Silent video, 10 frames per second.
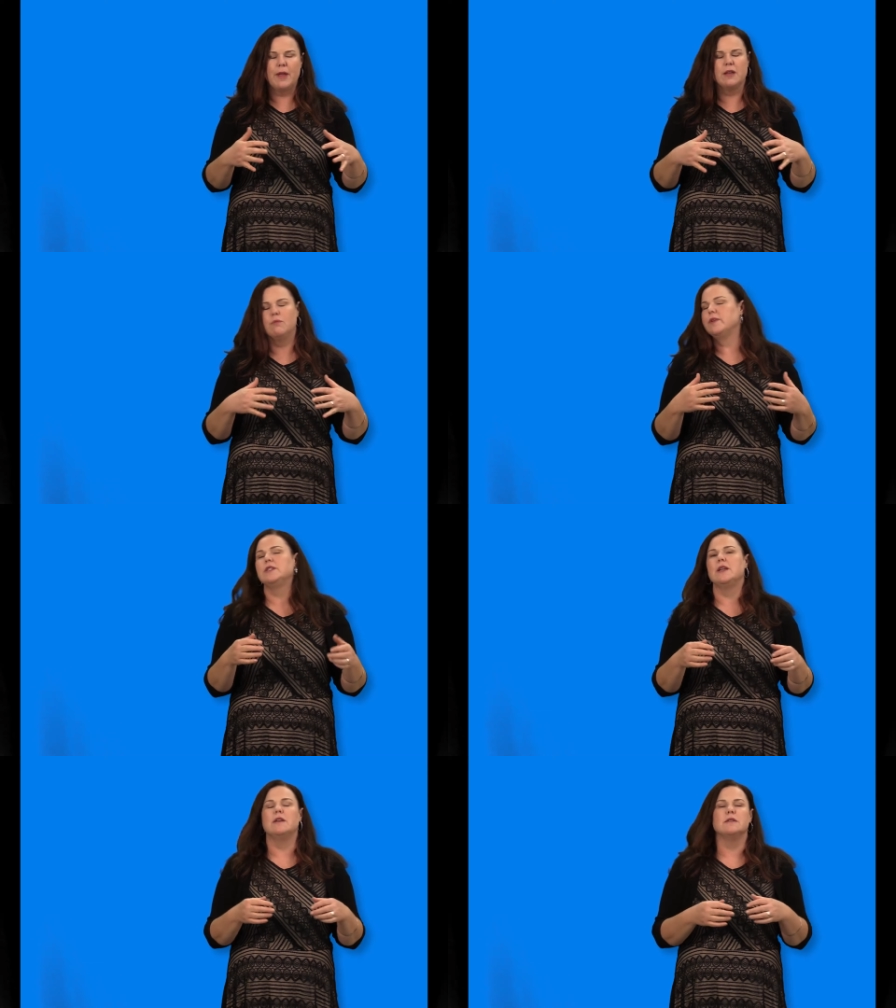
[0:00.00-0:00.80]
Like we
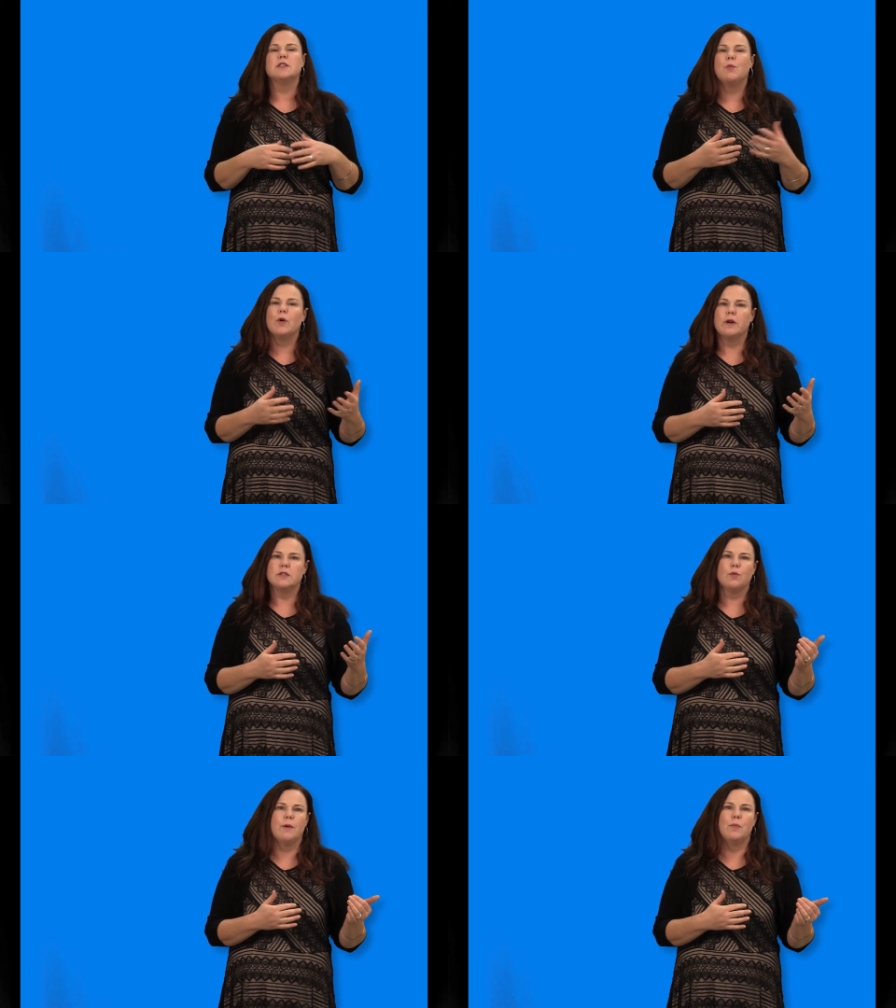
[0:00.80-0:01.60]
see it in
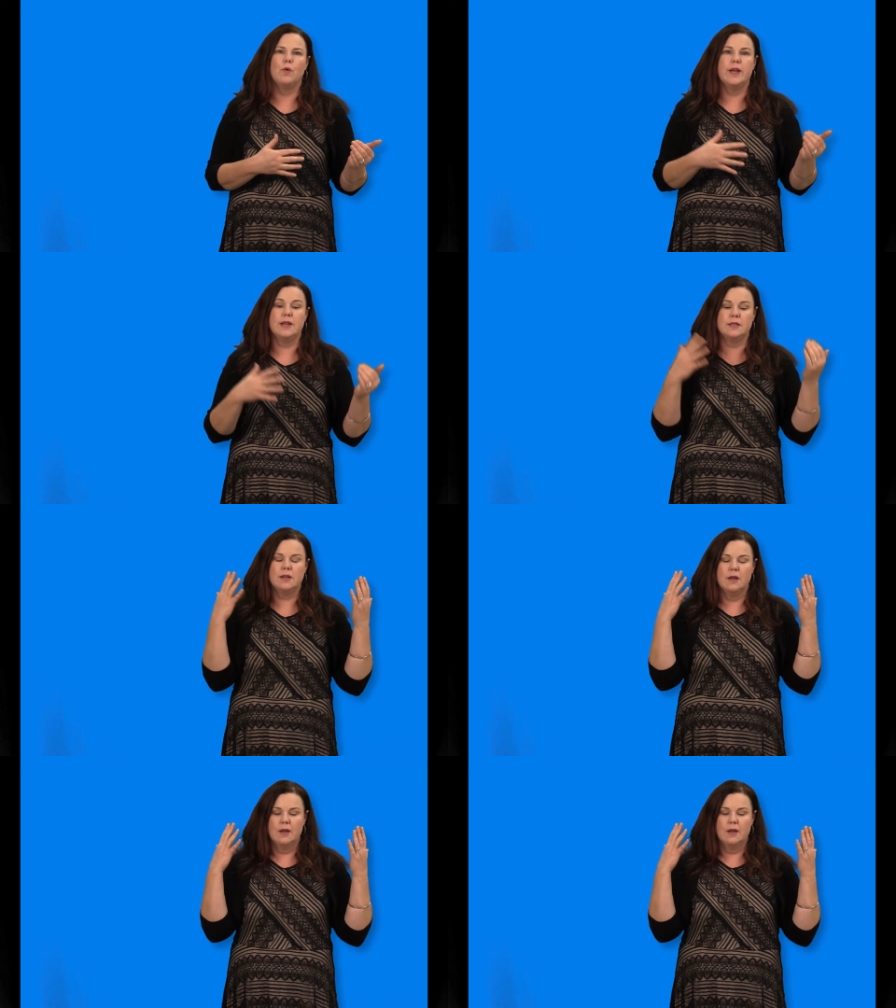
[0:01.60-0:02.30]
sports where boys,